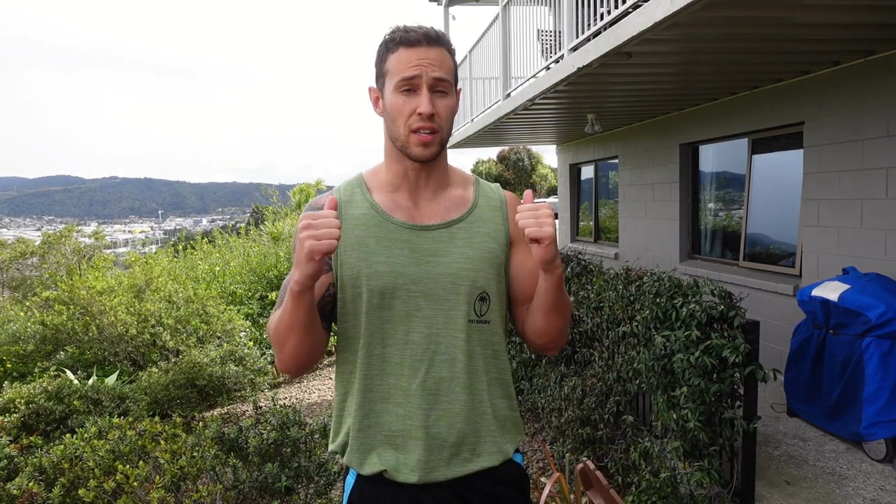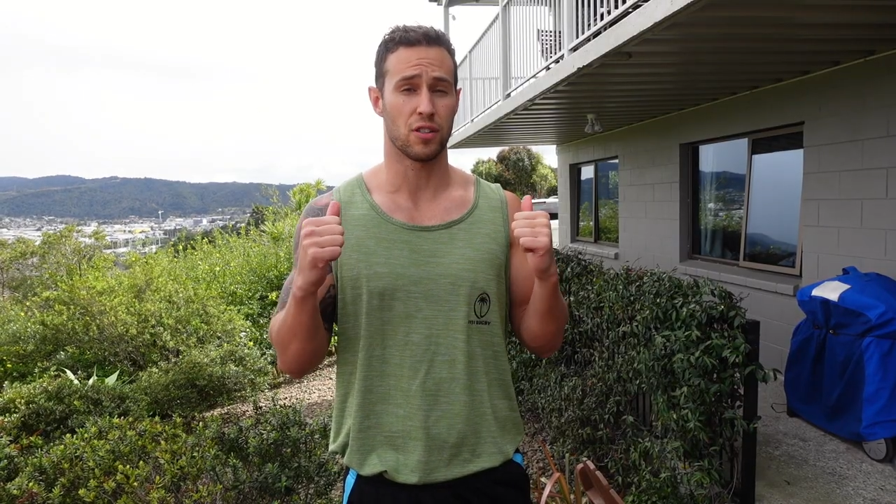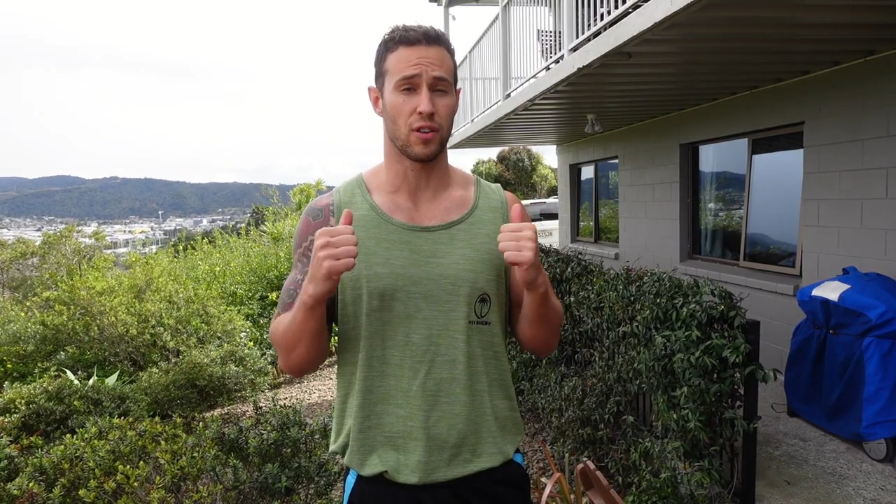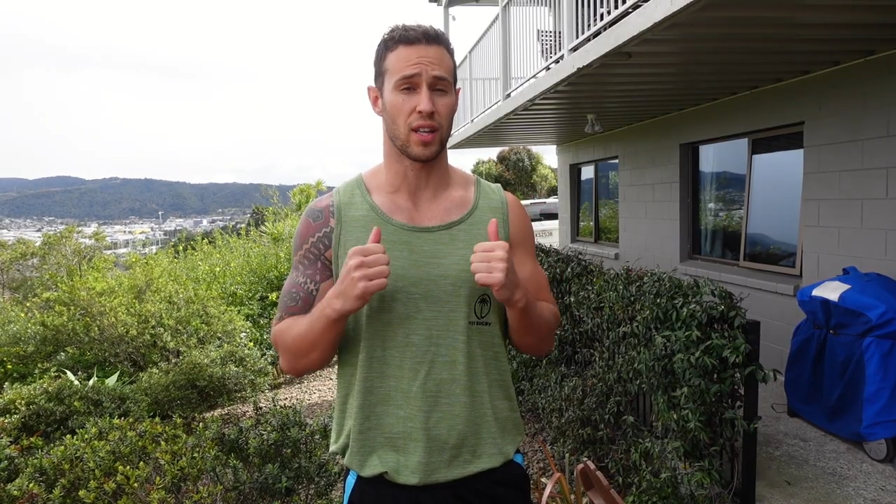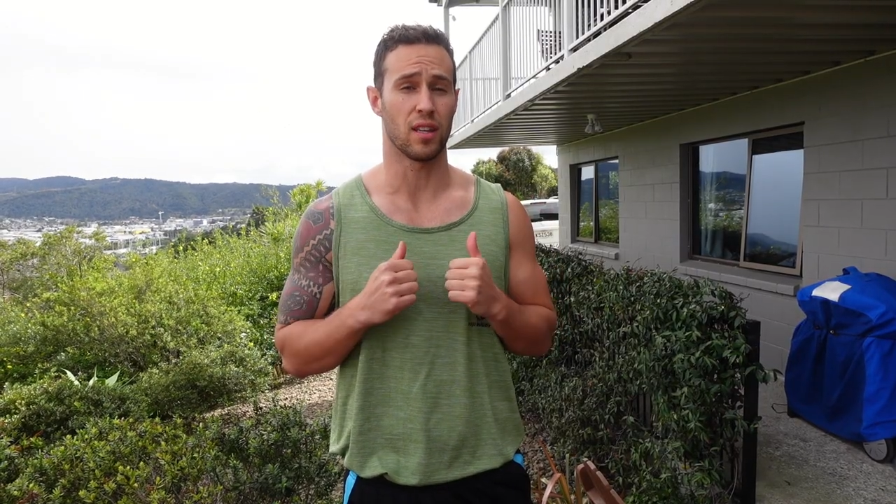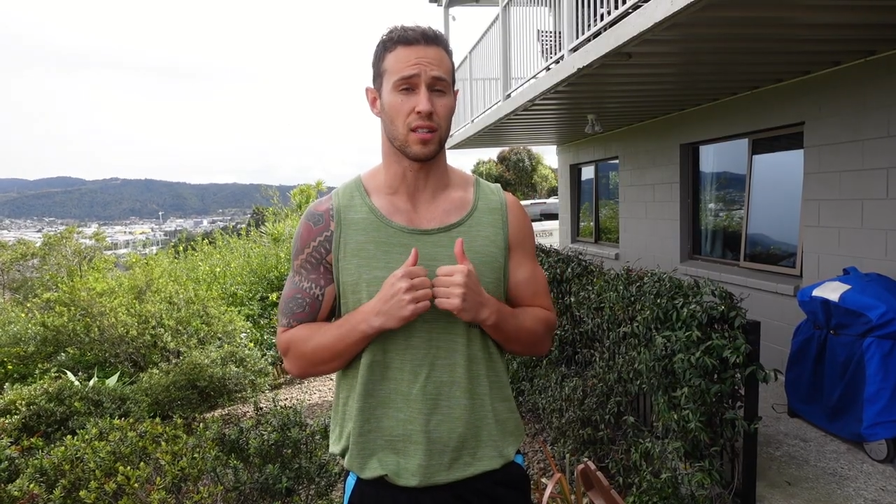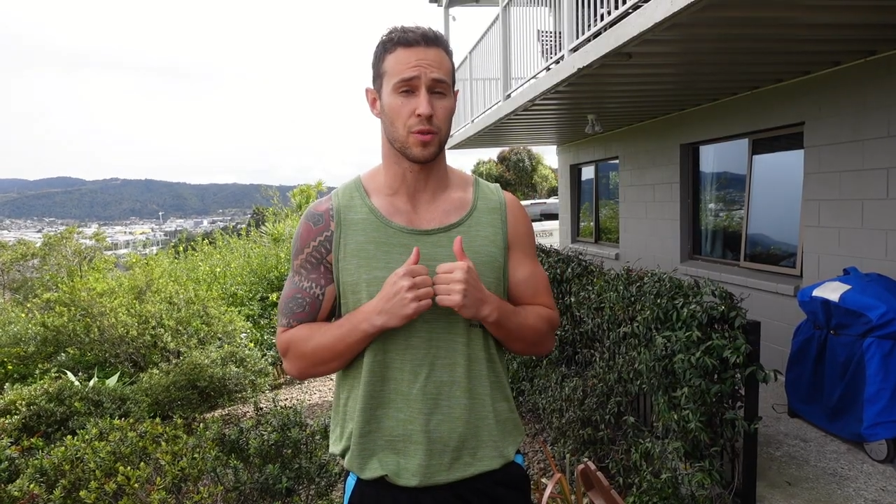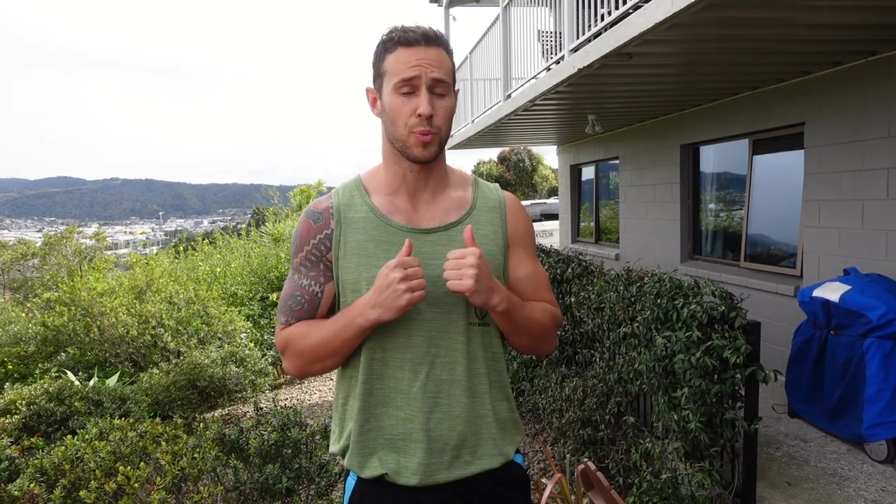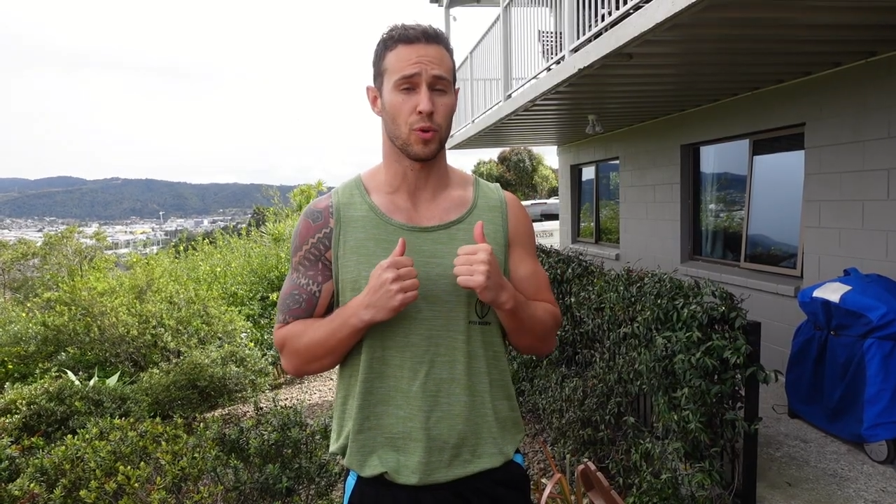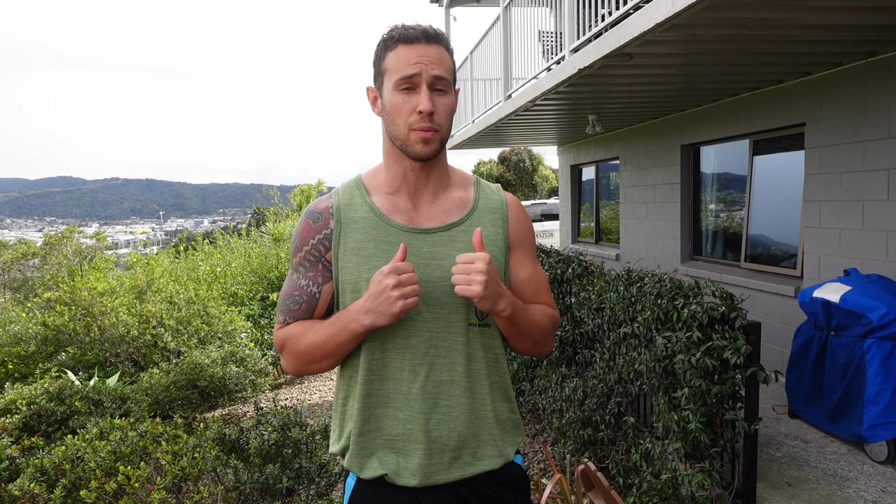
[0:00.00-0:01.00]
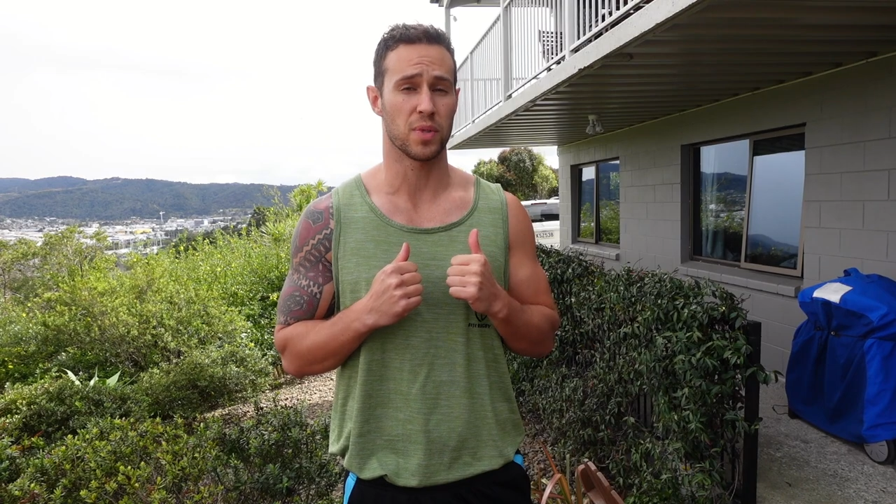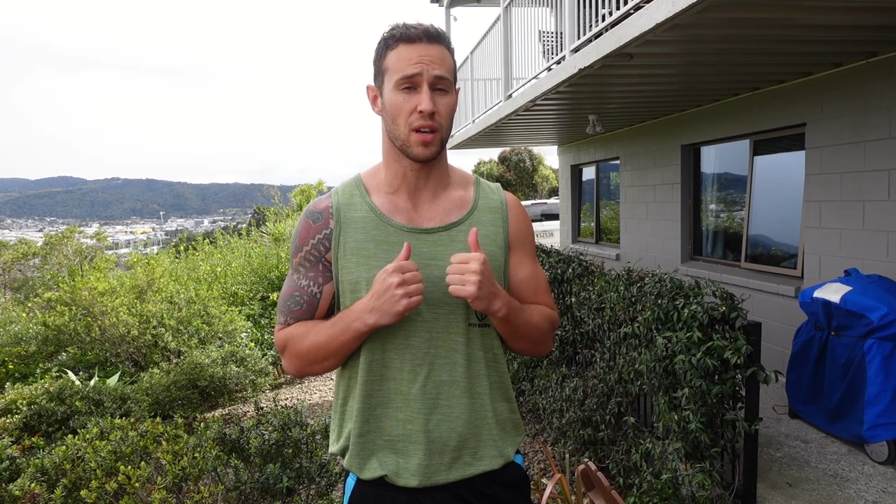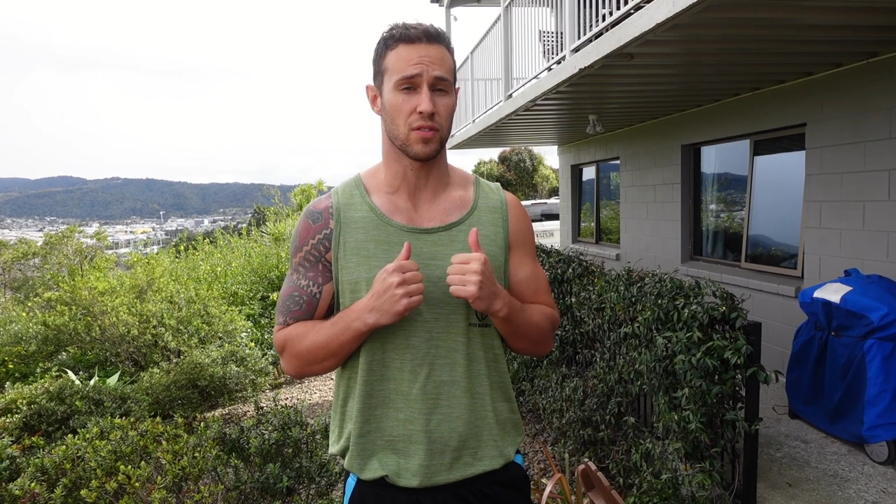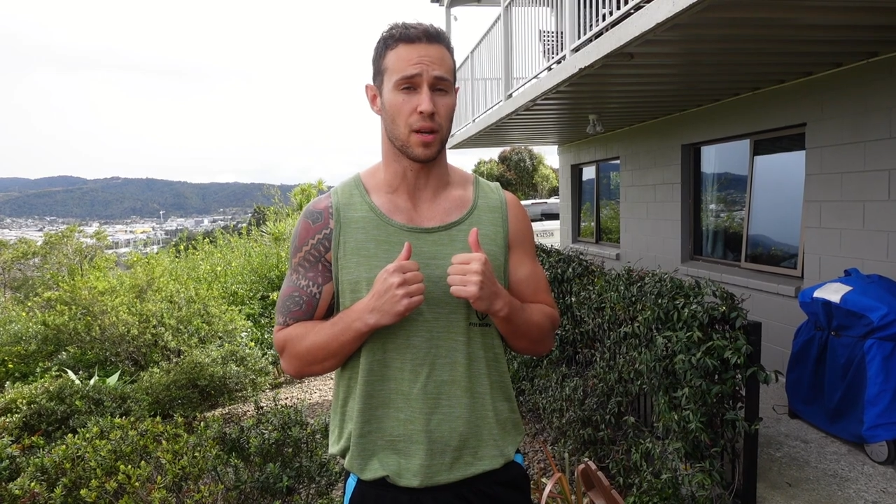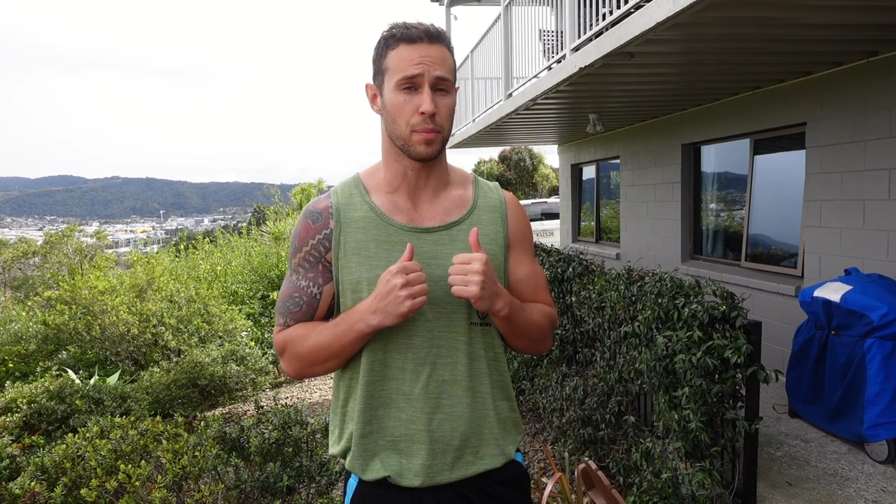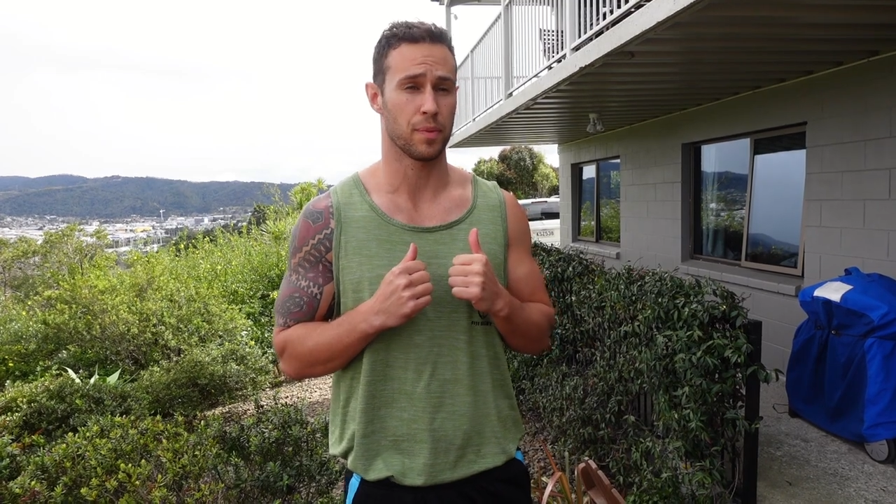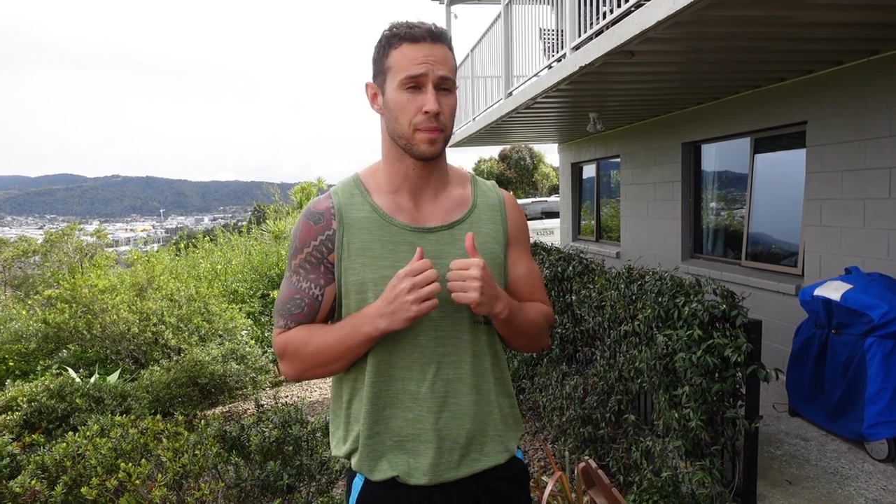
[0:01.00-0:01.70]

strength yet to pull themselves up.